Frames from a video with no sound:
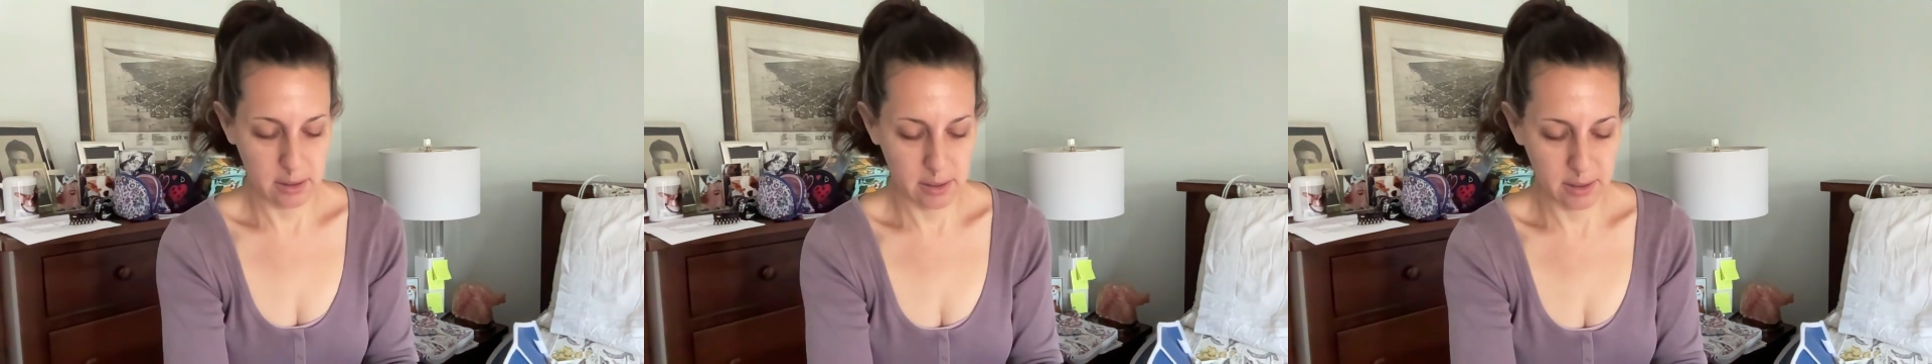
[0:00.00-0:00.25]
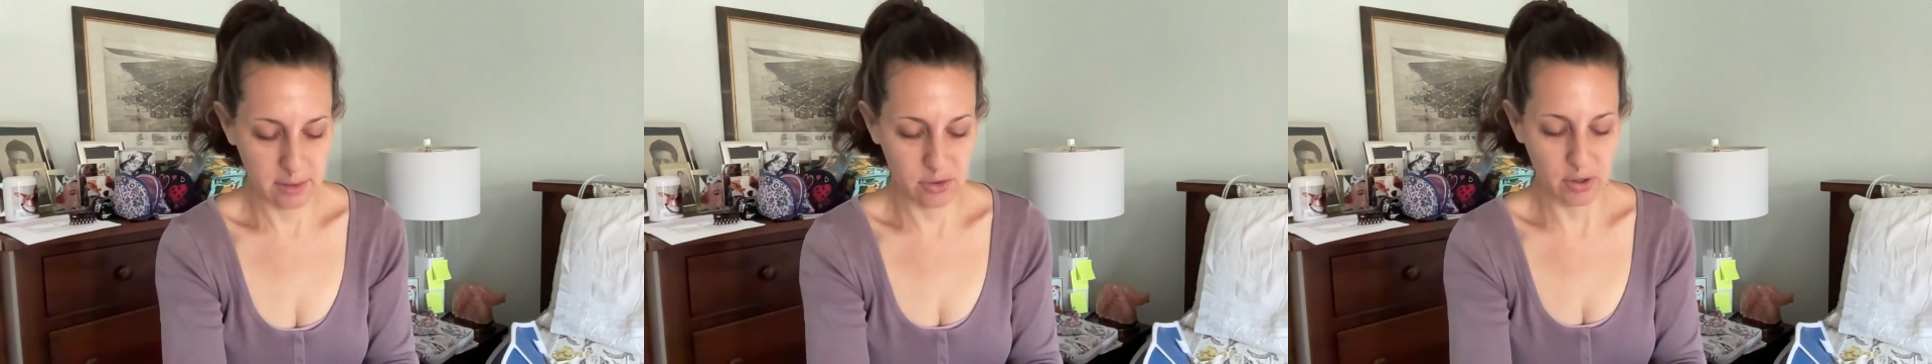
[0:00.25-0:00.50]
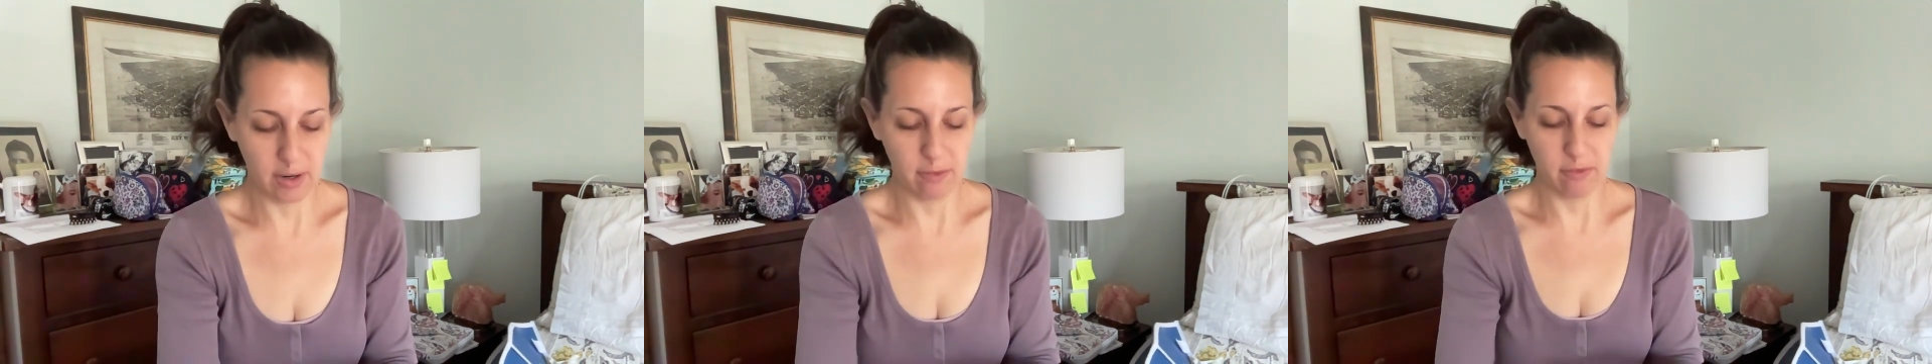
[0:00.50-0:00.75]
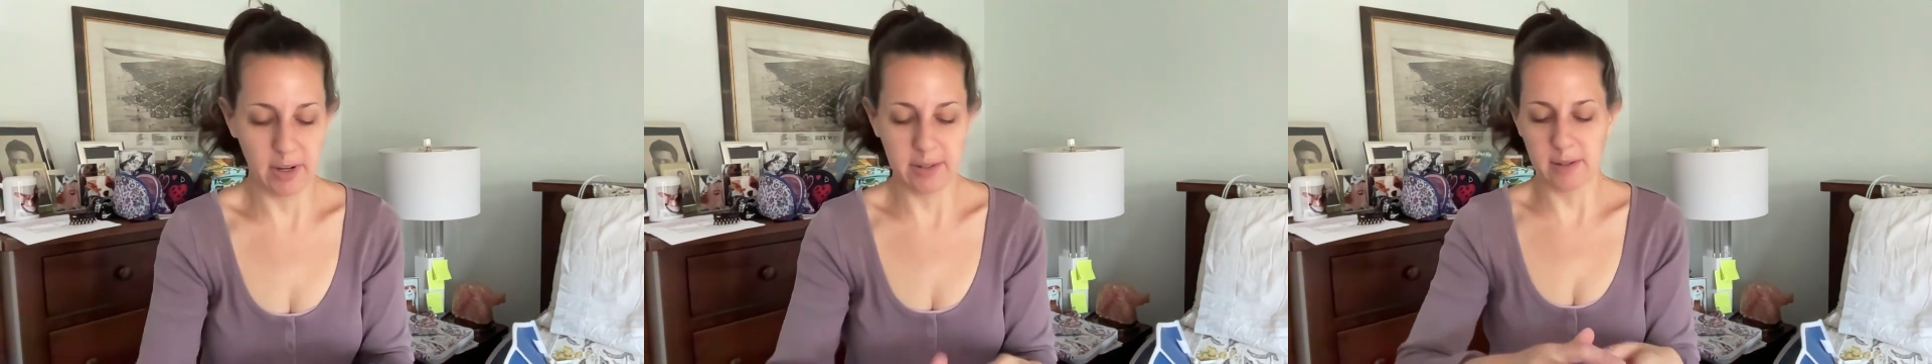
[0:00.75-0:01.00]
I could try to
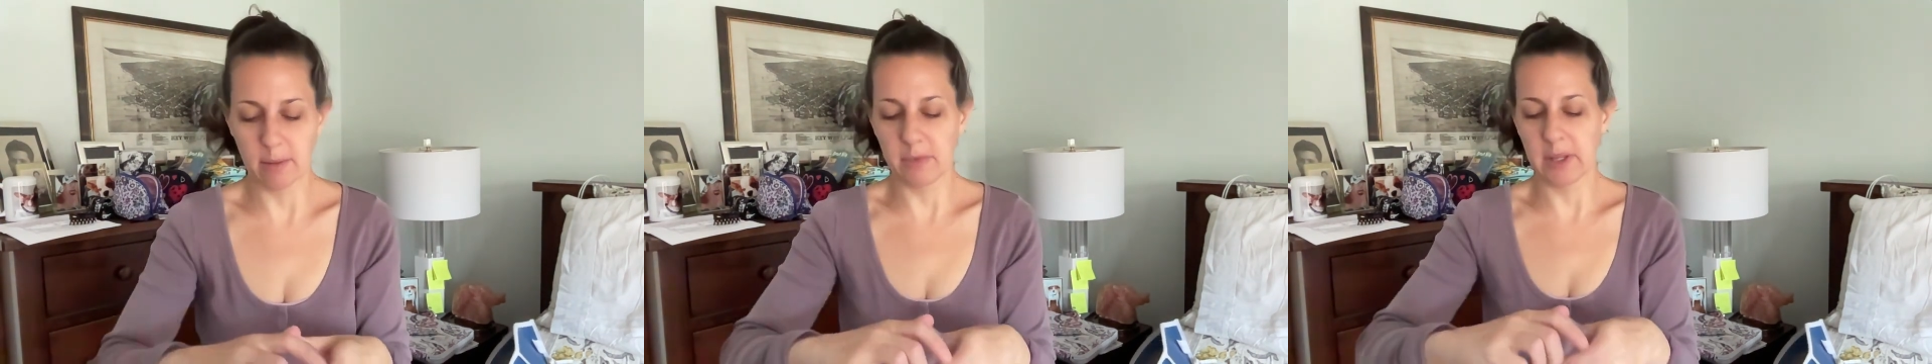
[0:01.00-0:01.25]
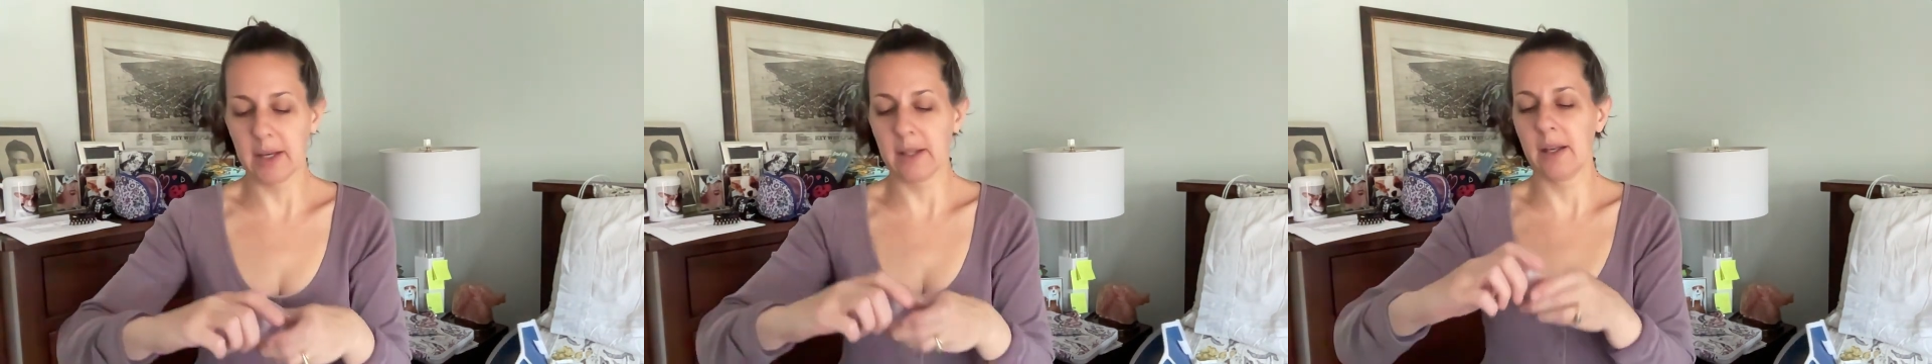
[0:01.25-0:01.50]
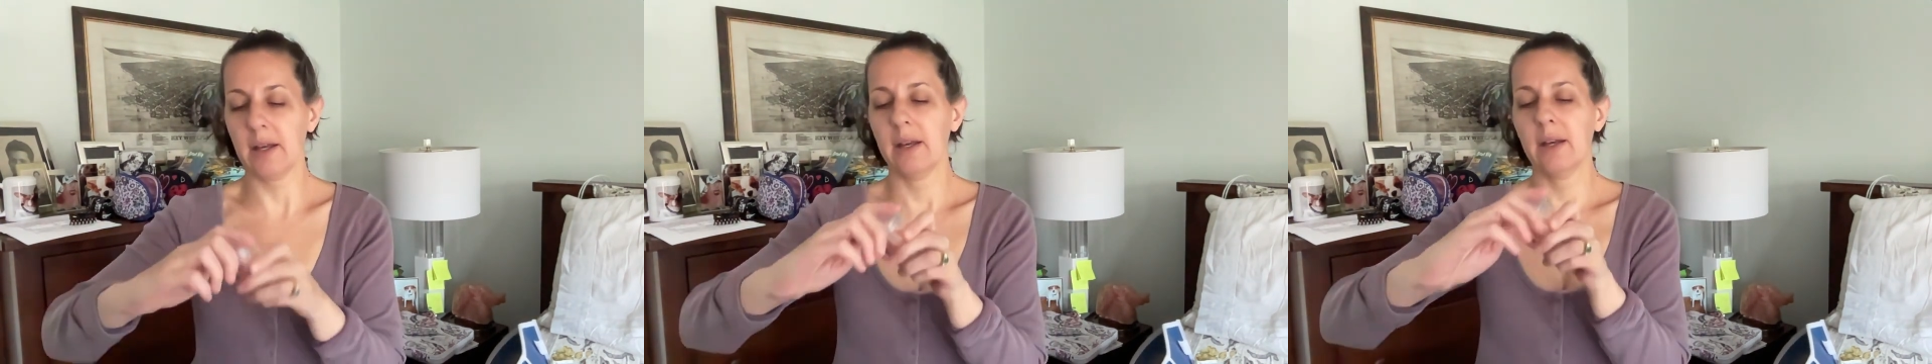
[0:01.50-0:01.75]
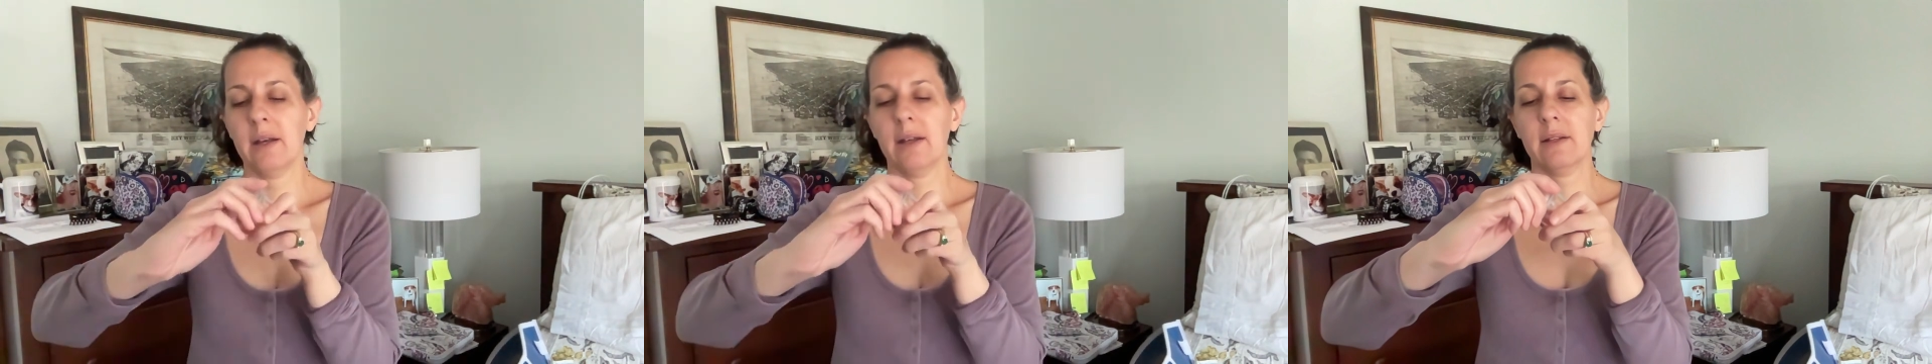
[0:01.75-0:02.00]
find something. And the
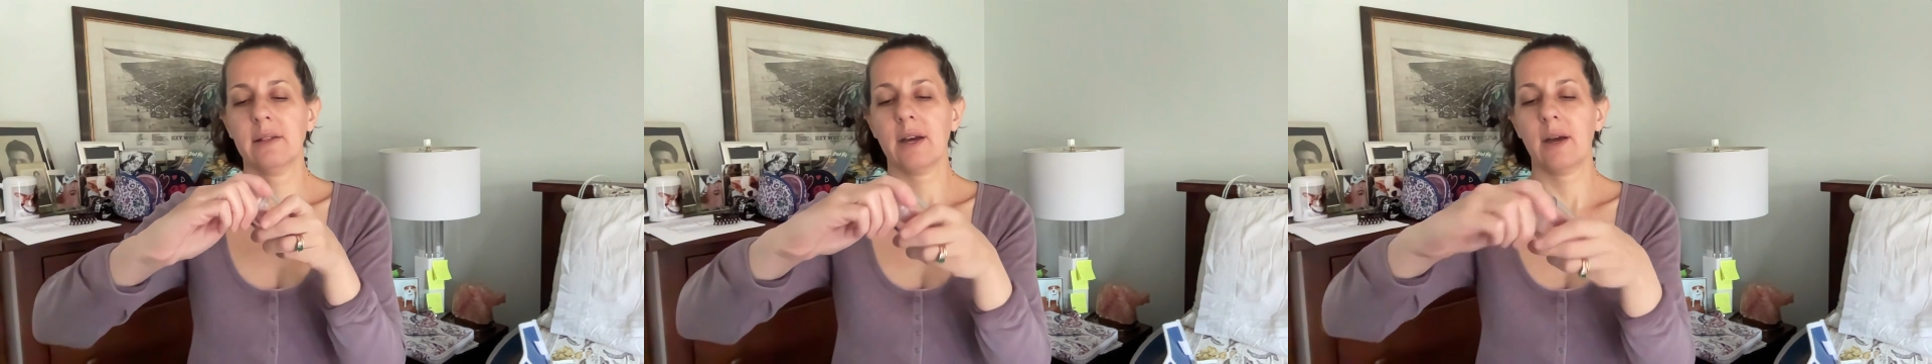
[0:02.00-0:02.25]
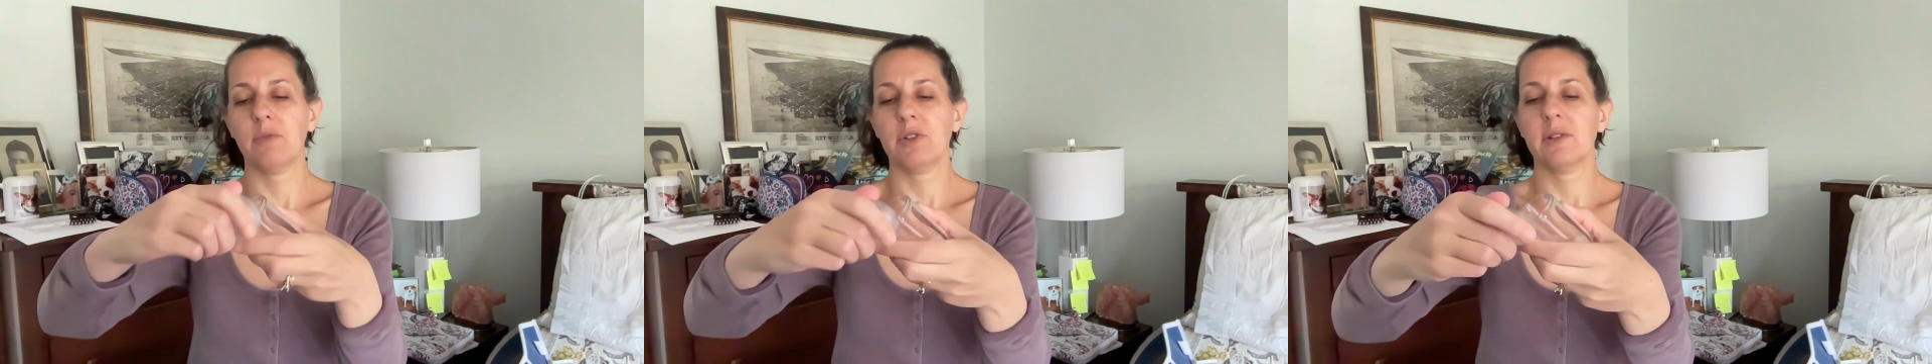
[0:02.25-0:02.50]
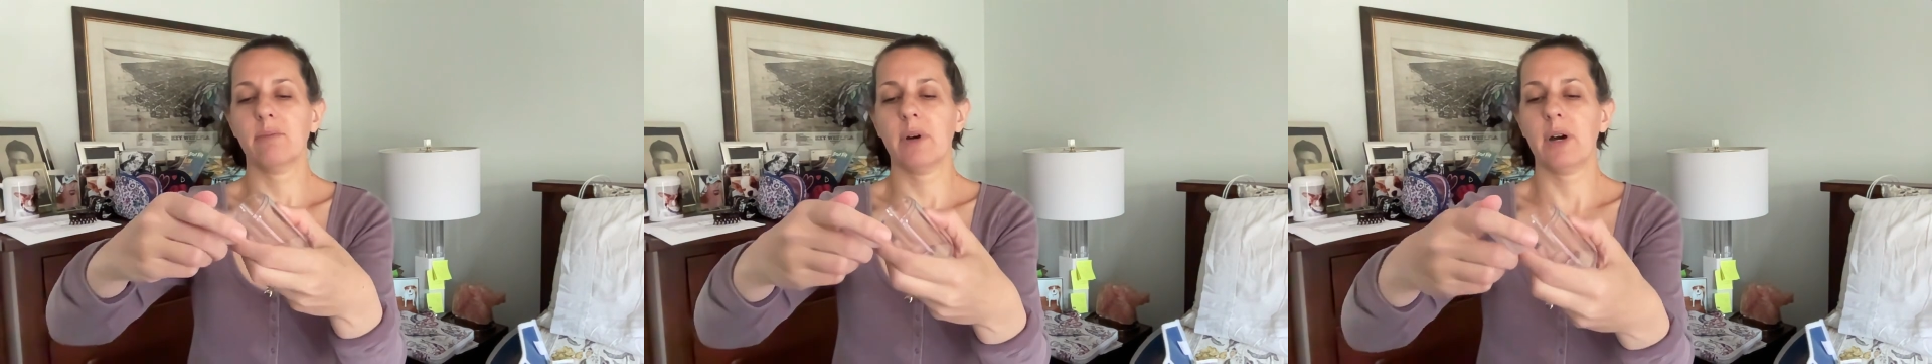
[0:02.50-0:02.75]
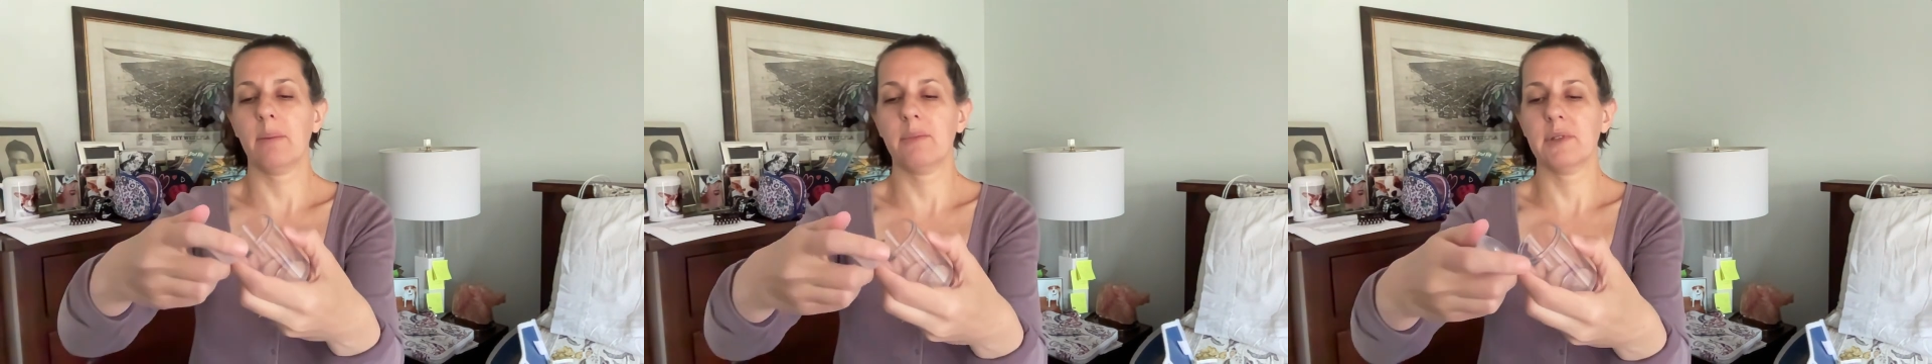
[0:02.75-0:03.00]
top just
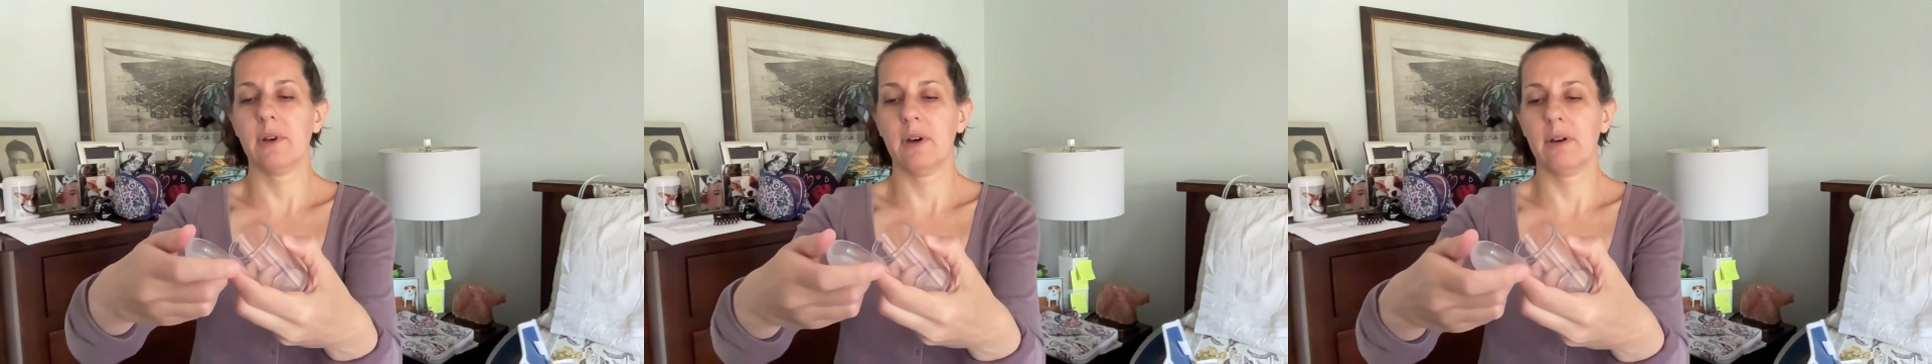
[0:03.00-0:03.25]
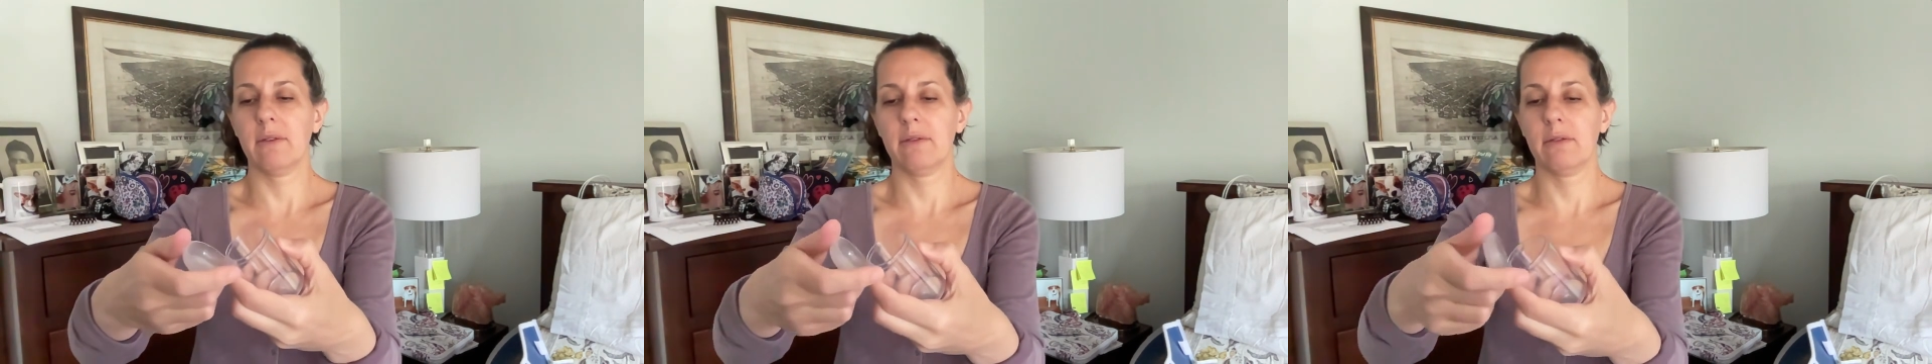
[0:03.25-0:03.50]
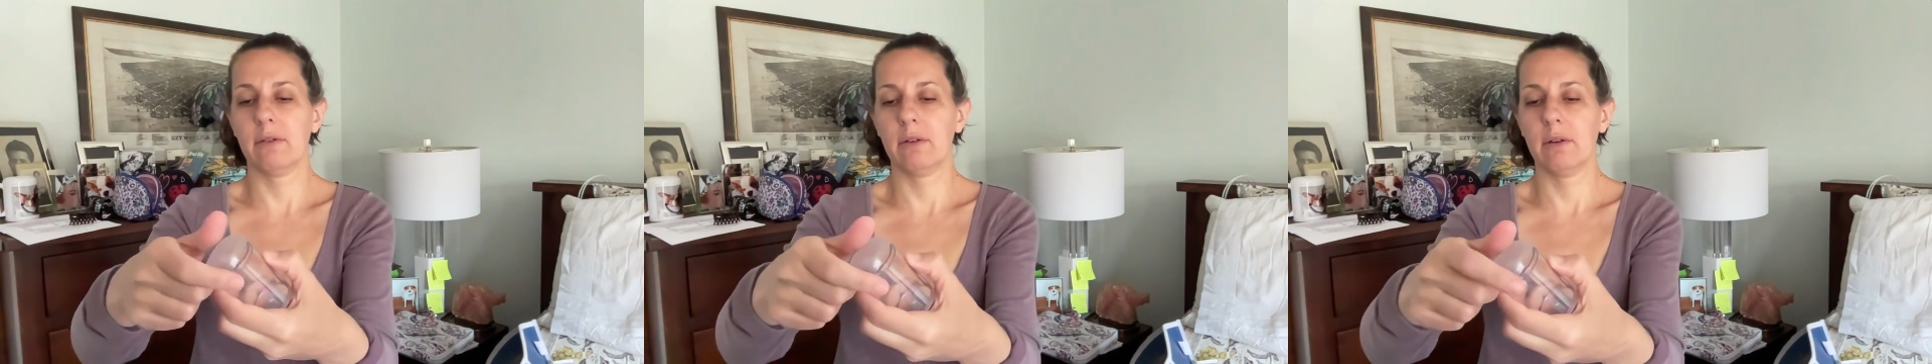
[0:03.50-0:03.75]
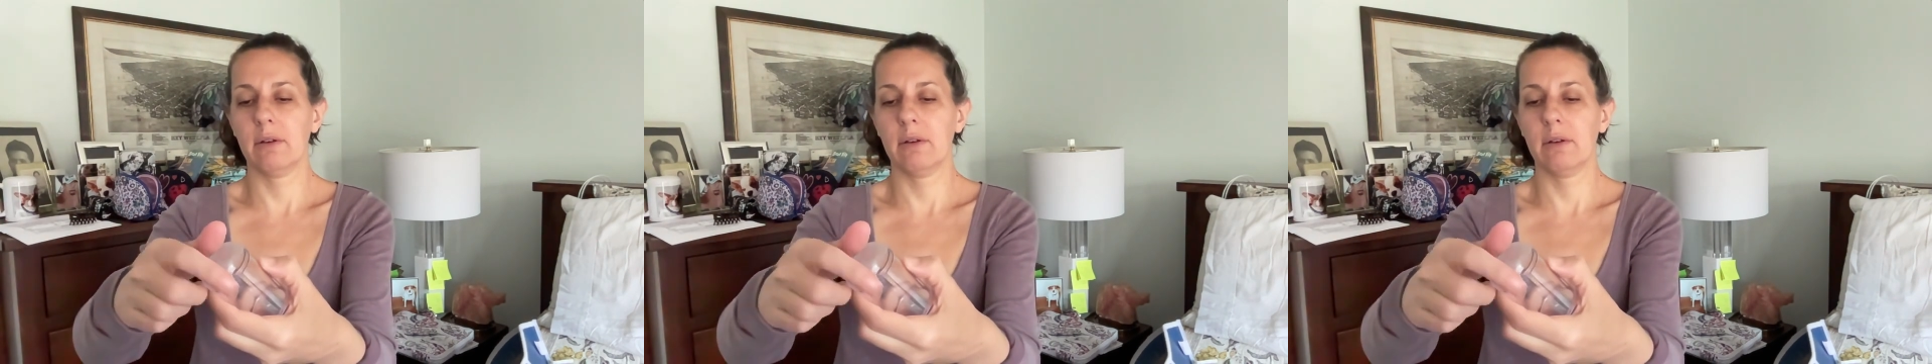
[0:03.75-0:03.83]
pops off.